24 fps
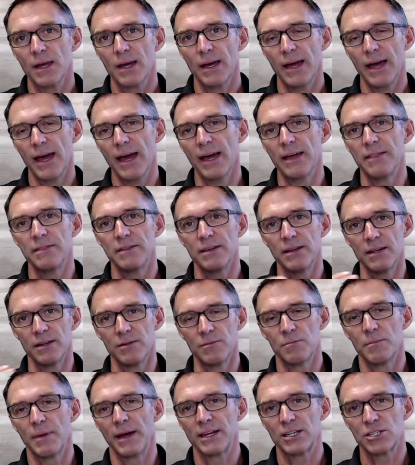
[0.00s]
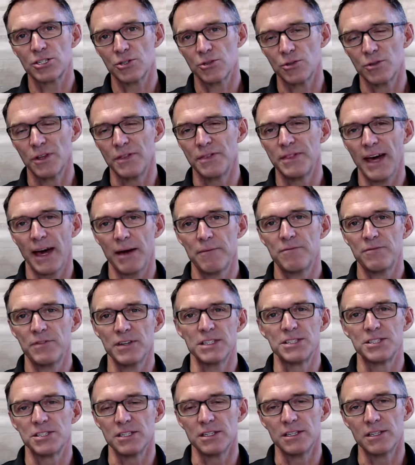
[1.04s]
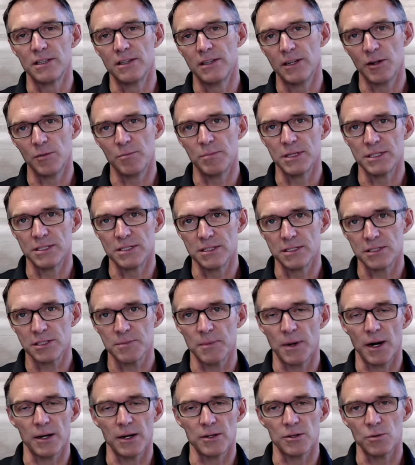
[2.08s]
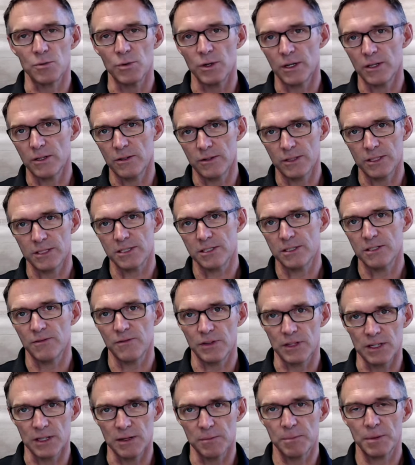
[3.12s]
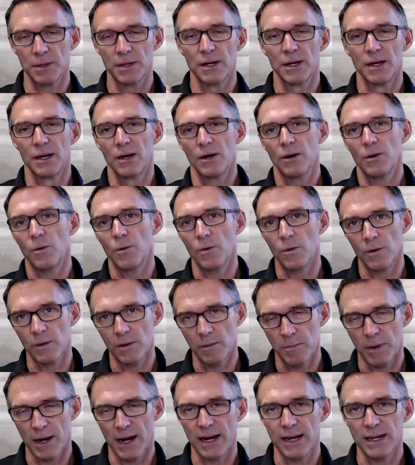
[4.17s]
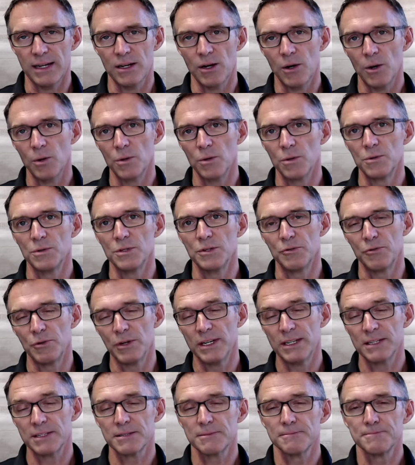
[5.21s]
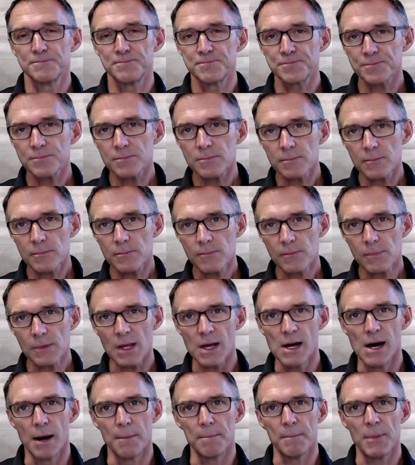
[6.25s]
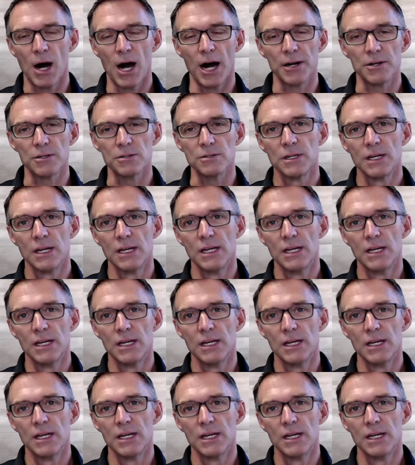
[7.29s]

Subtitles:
and then make sure that that fits into their business model, whether it's the flip or the buy and hold and rent model.